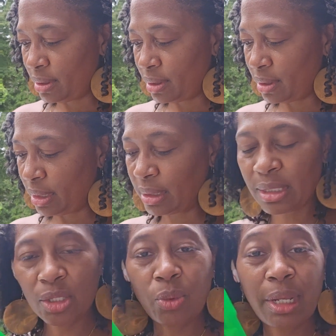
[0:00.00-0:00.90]
I think this
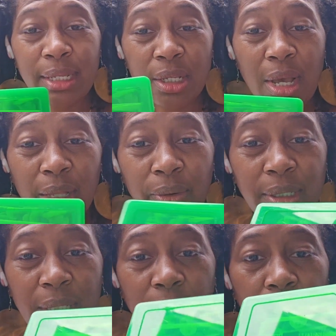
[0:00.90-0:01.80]
is one that has the collard
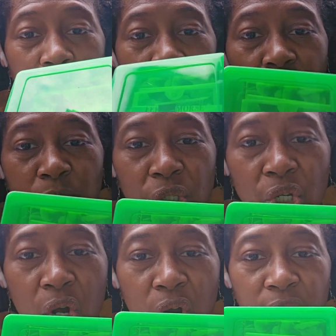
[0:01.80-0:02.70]
greens in it. It has the Swiss
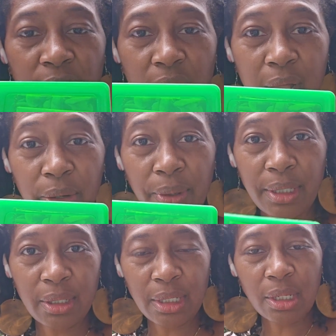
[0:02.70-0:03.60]
chard and the collard
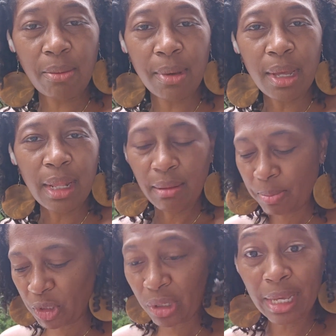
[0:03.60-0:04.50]
greens in it. So I'm going to
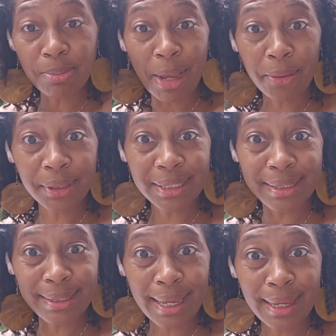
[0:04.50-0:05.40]
put you guys back on the
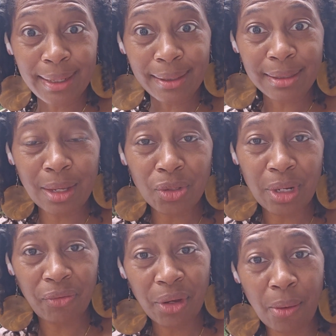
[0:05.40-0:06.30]
stand because I was trying
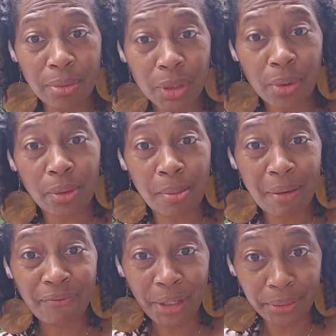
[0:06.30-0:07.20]
to figure out what was going on with my
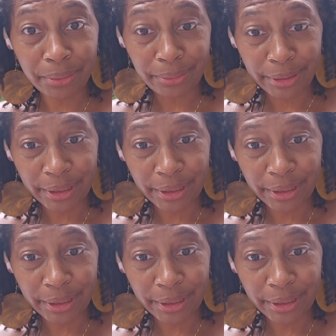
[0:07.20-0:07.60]
phone.